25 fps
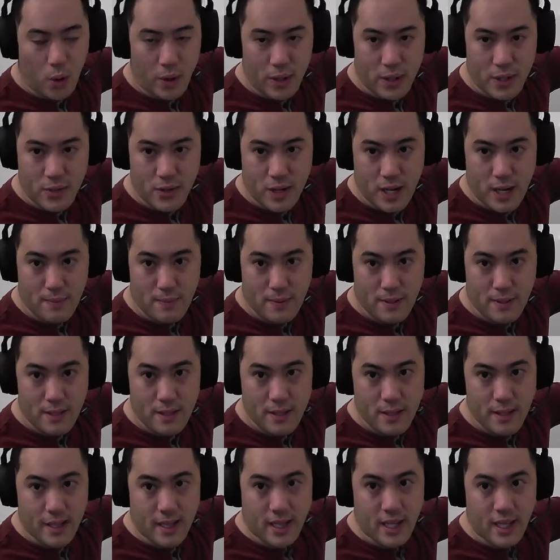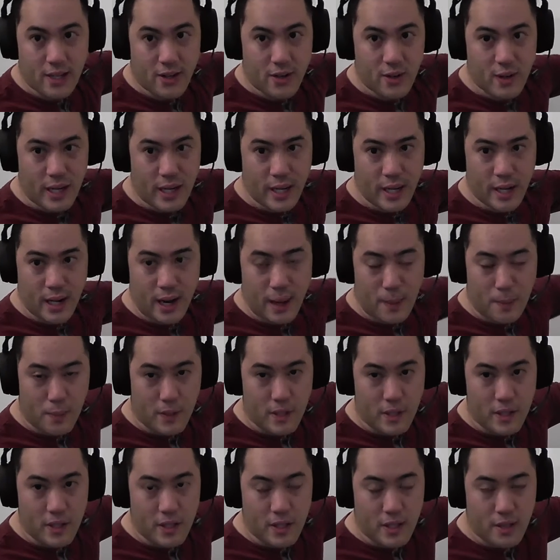drop, it can create an upward